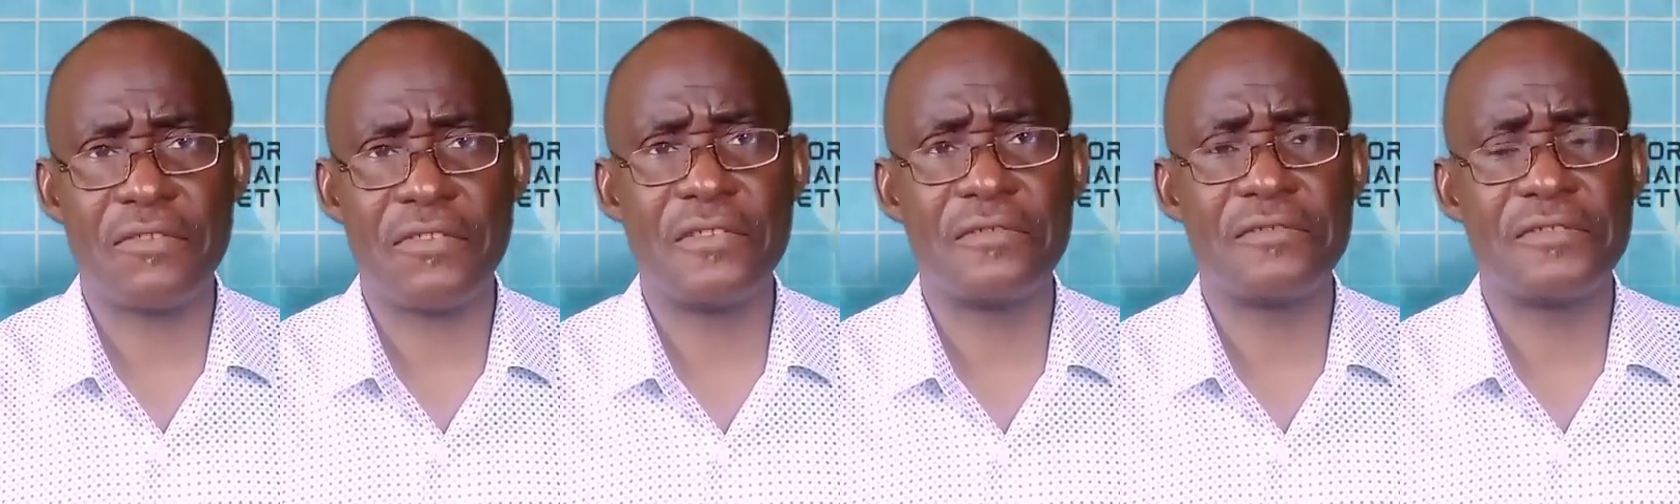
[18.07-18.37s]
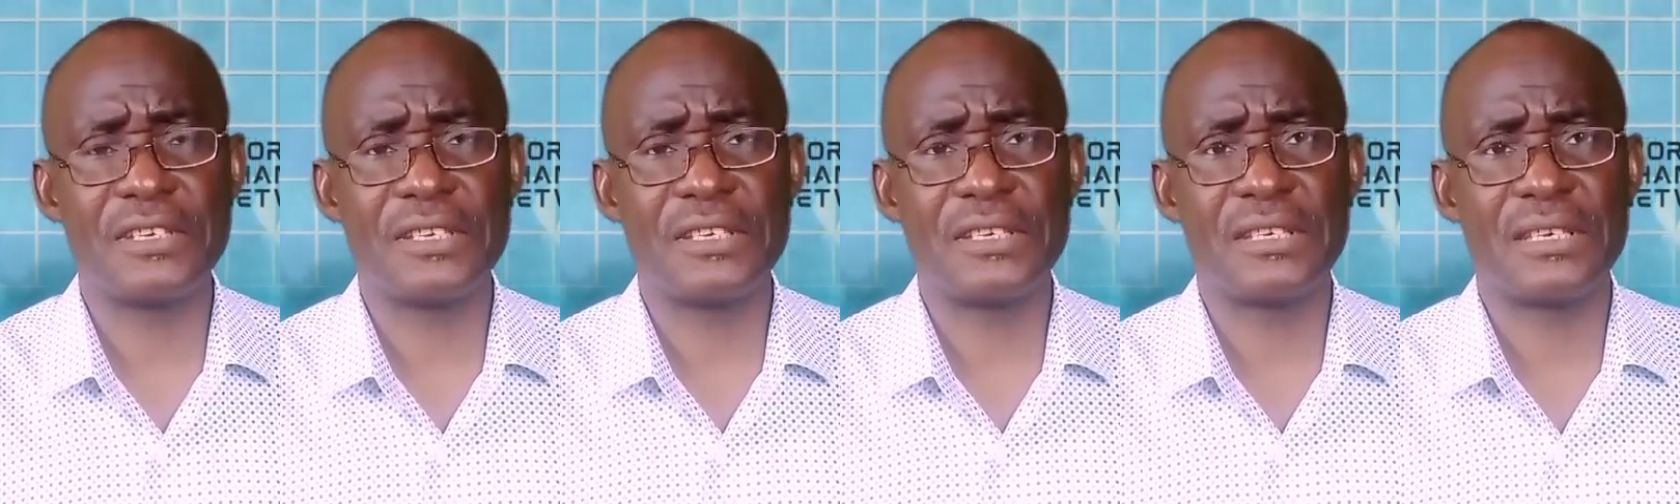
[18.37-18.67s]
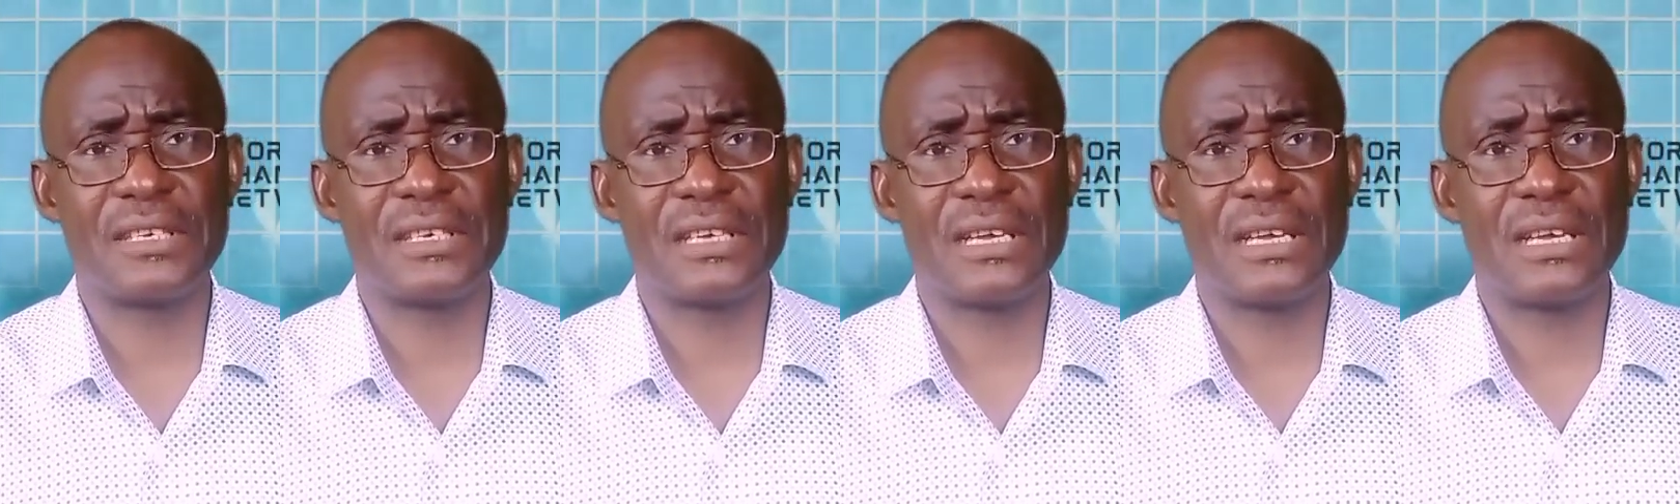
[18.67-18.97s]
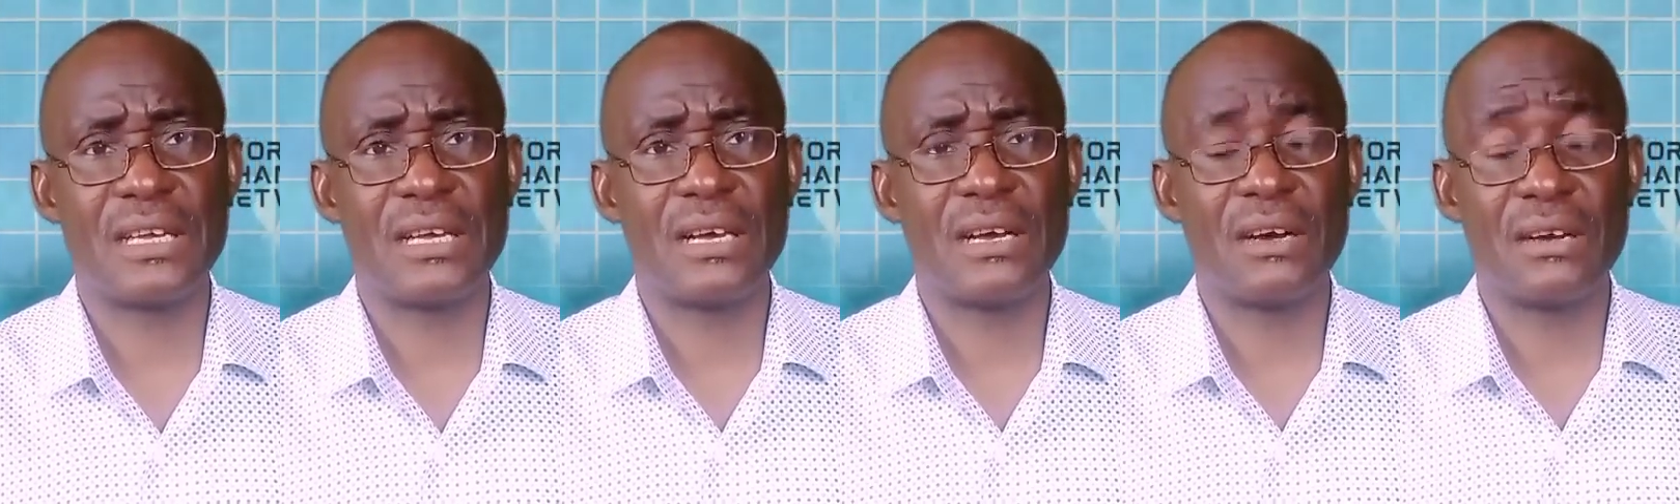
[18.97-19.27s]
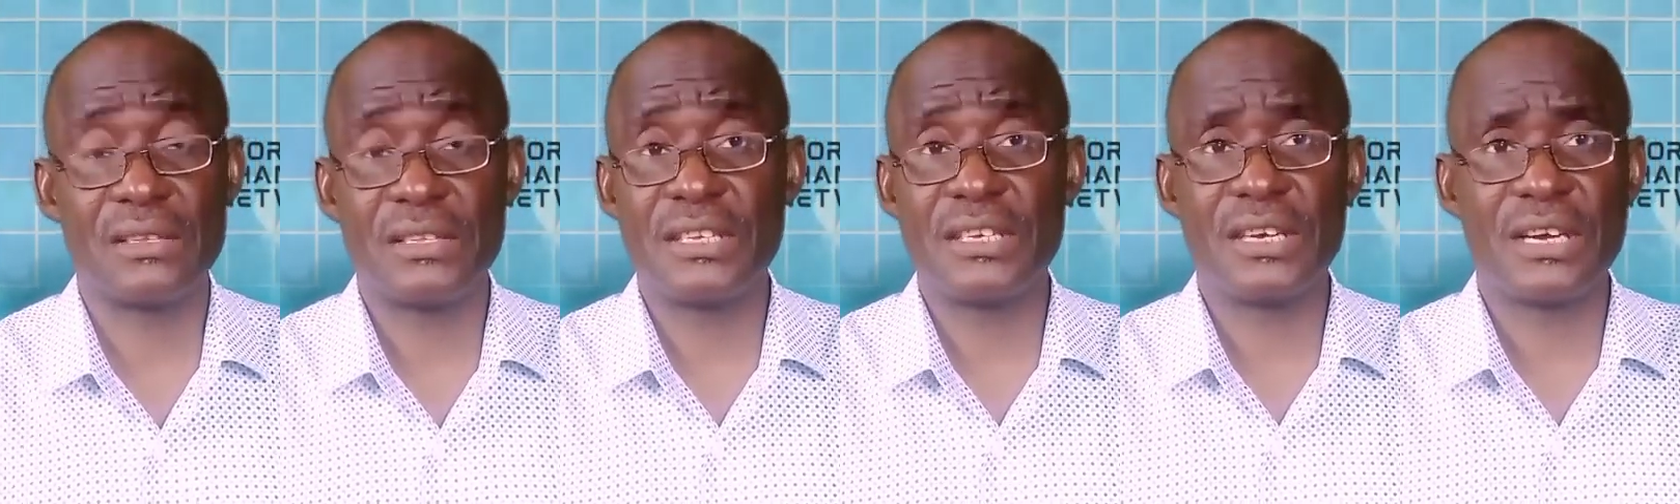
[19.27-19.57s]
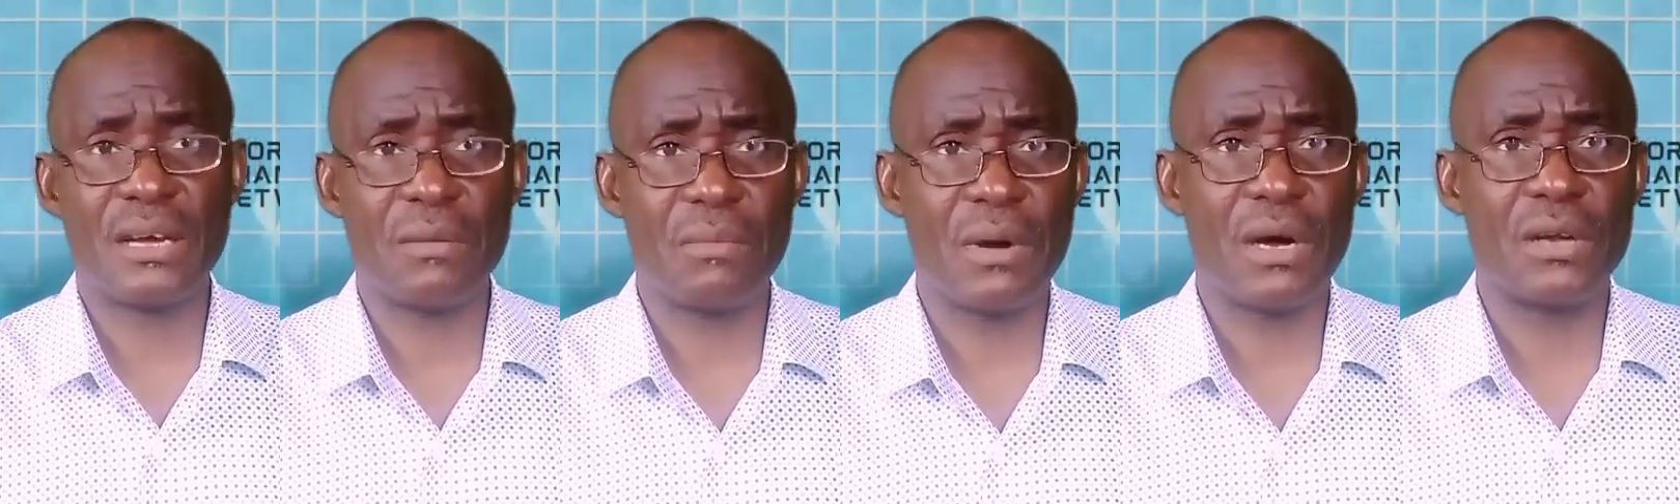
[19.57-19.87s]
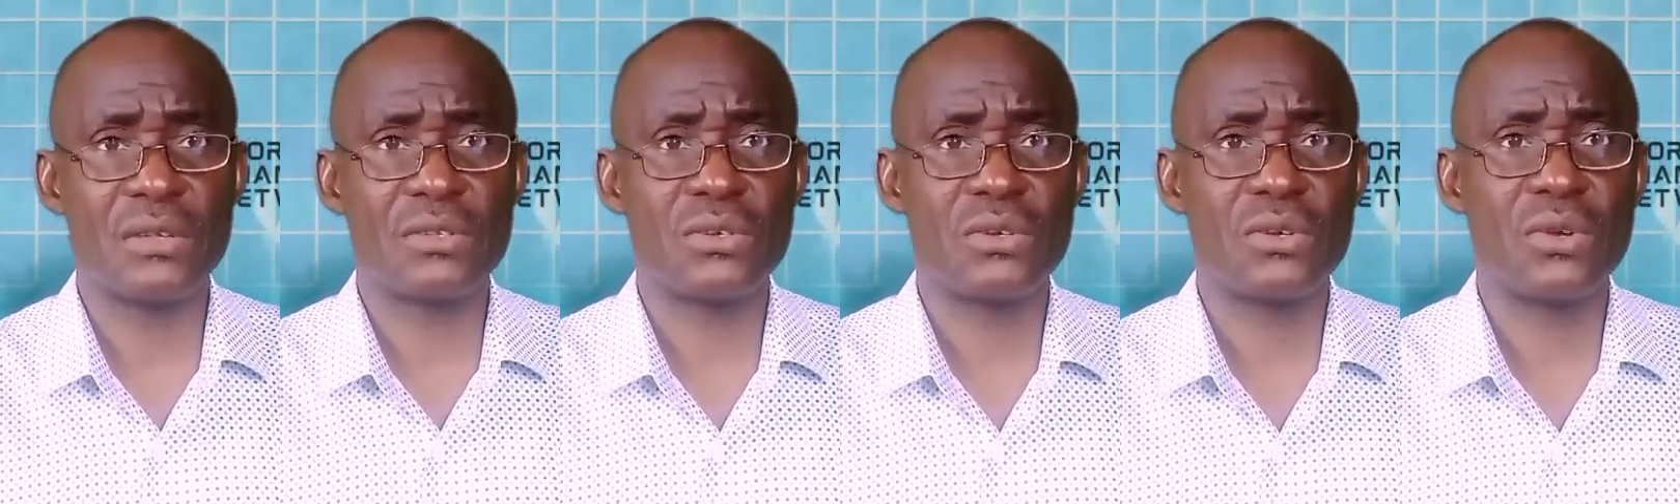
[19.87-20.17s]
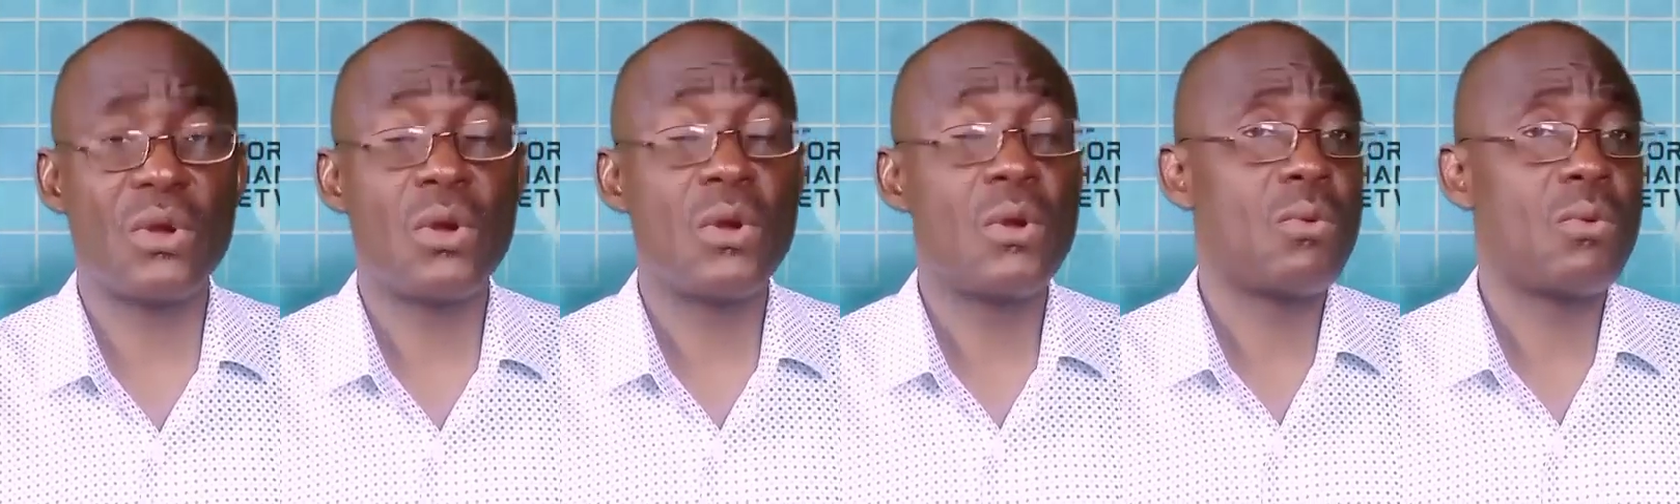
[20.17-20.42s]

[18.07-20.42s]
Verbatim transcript: 50 or thereabout,